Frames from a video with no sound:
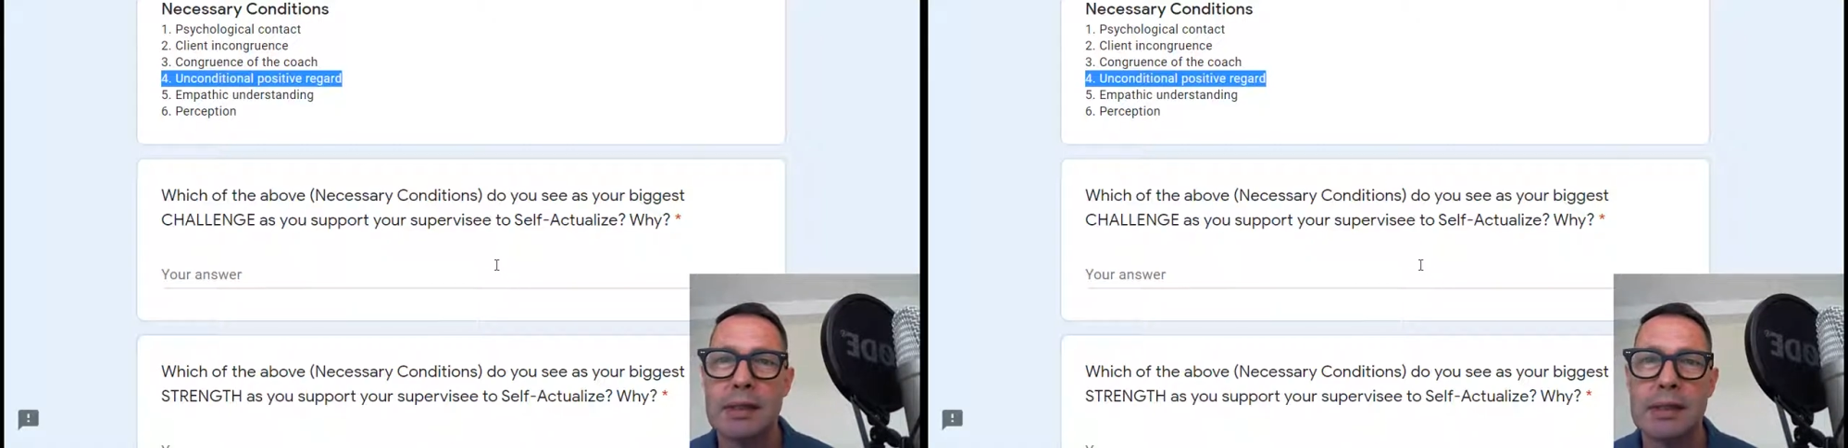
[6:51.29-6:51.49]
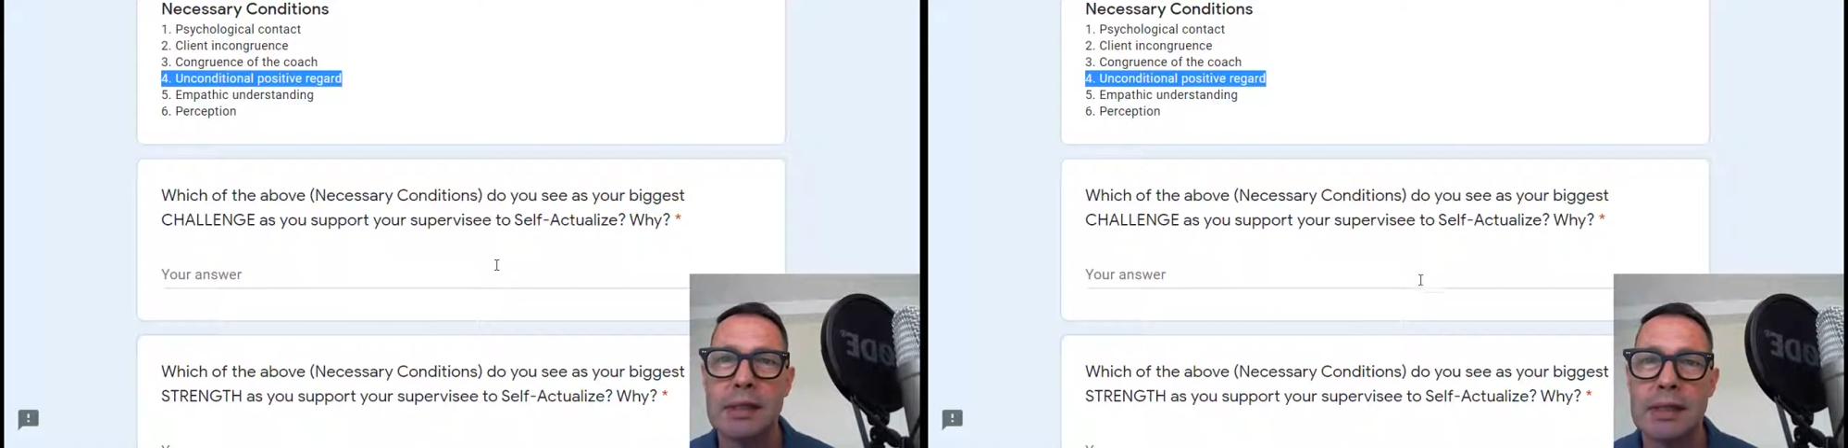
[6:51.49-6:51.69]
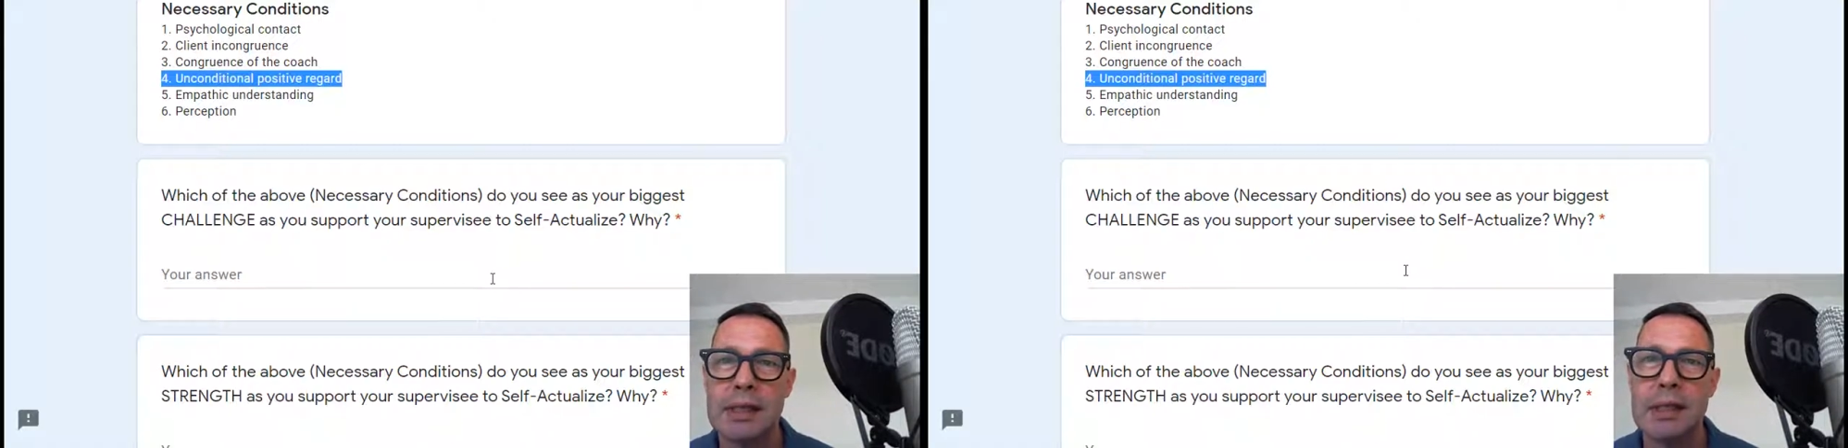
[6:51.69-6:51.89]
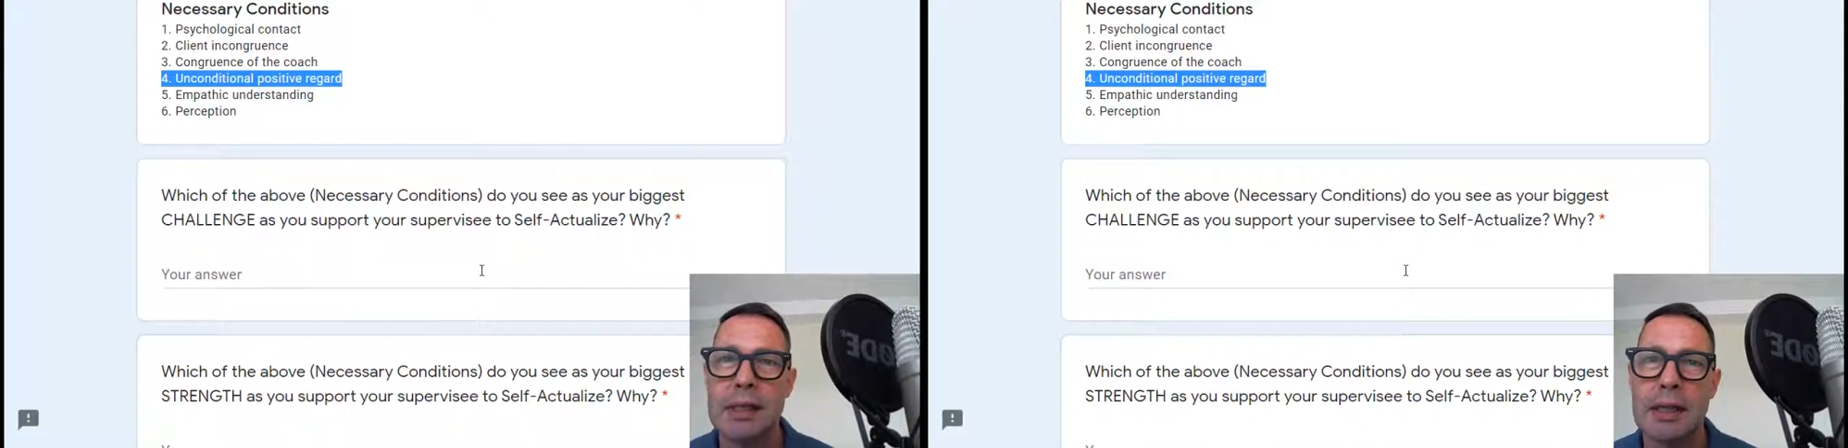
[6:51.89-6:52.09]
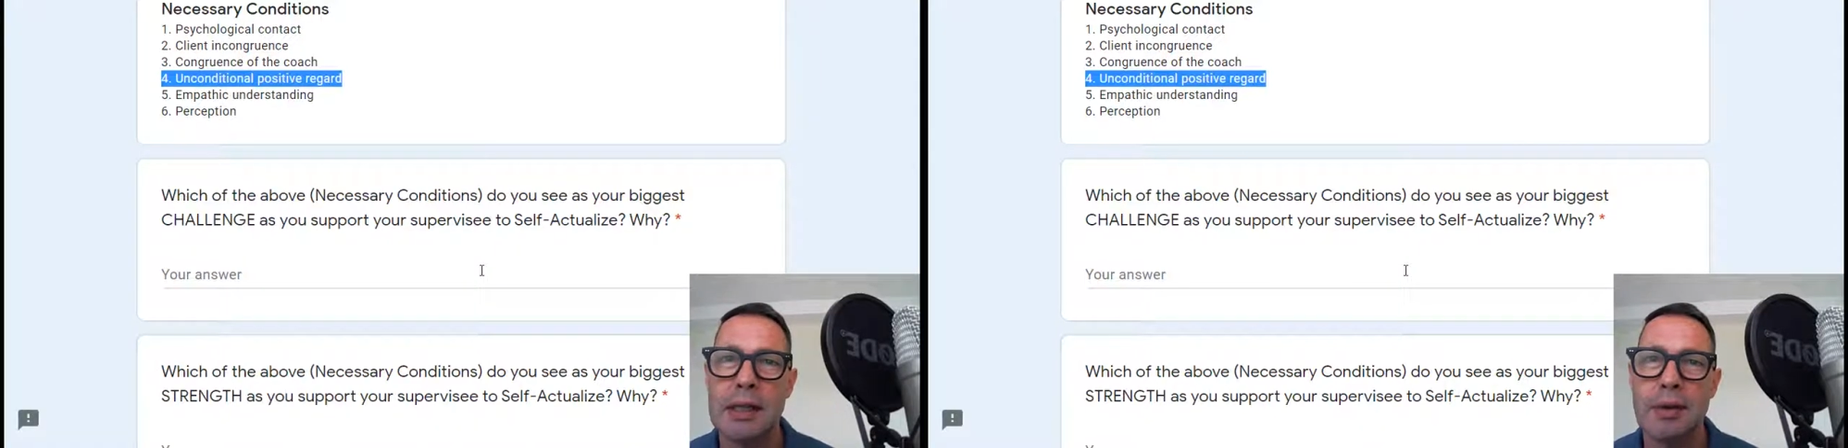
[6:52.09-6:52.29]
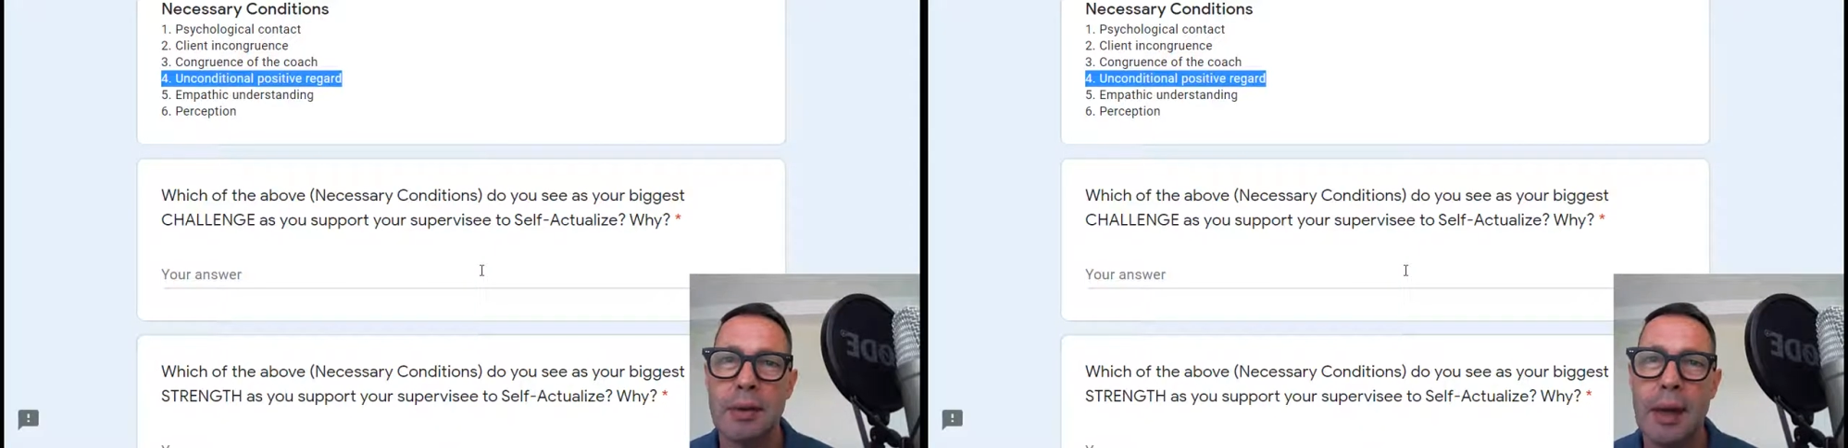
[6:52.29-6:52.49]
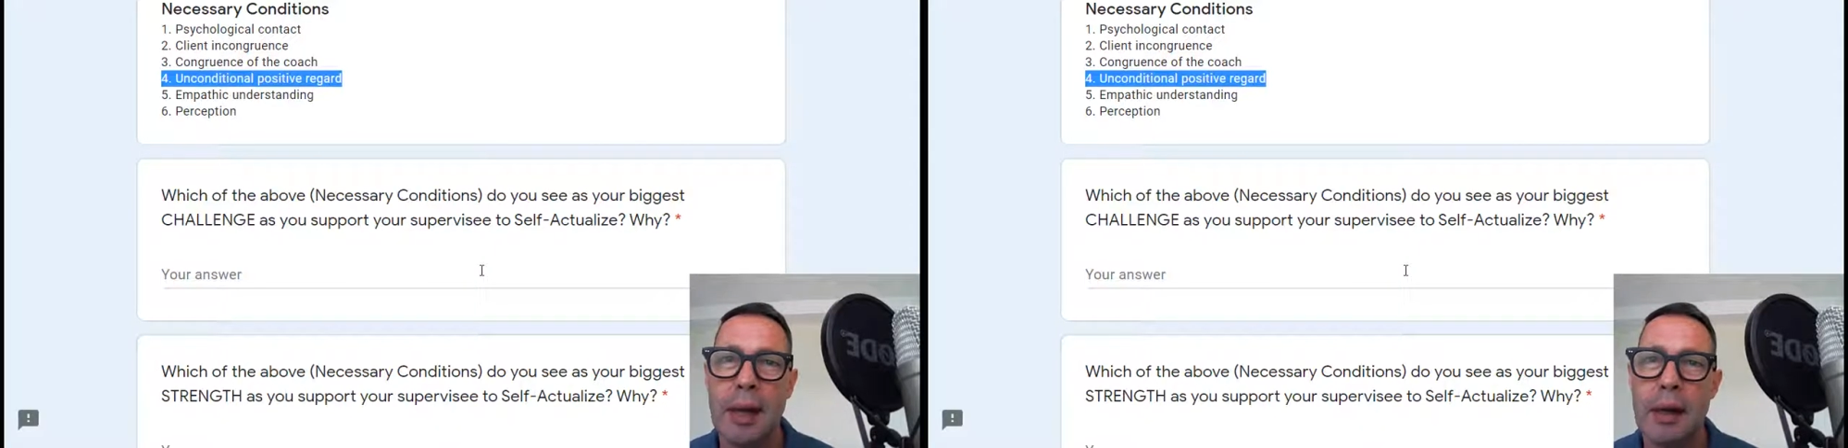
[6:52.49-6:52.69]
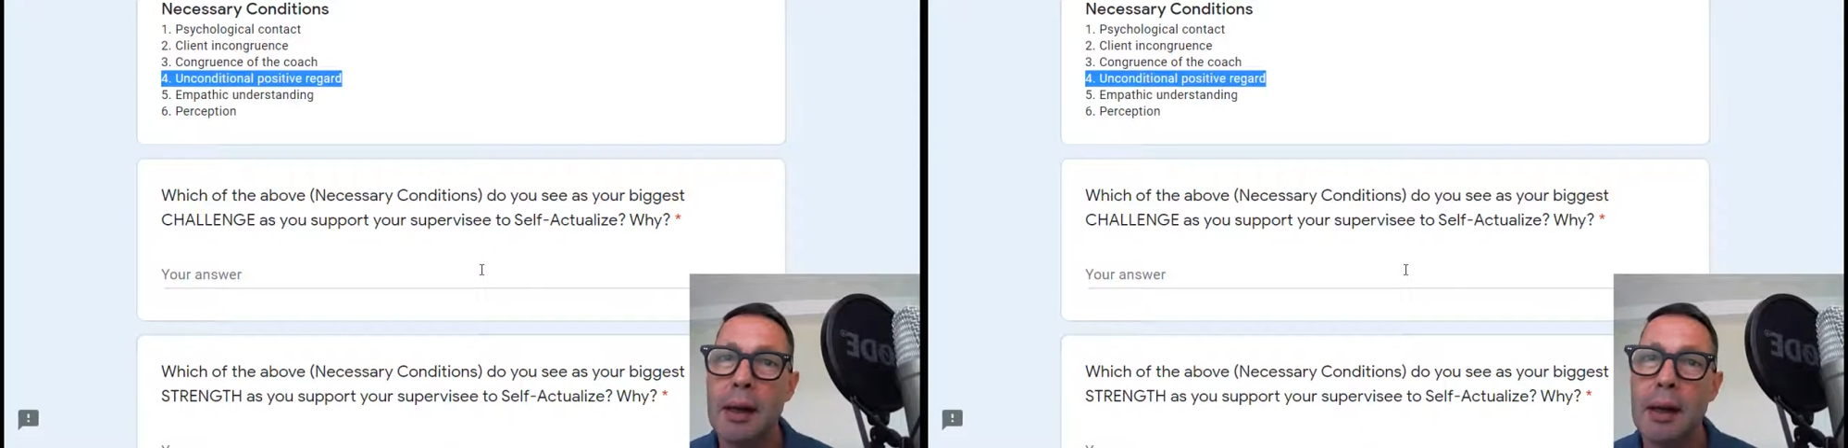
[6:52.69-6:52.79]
to see that they do that.